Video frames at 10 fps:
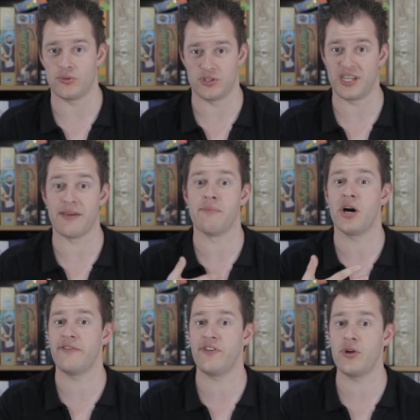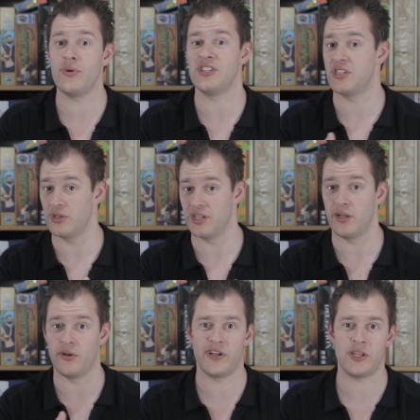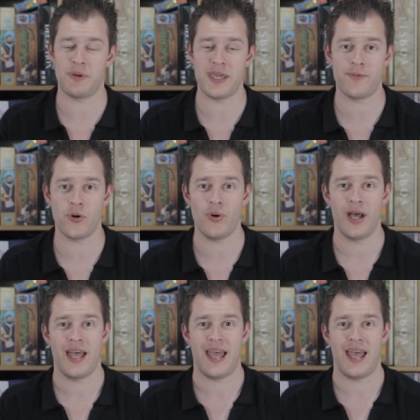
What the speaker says: order to give my view, and so did a lot of other people.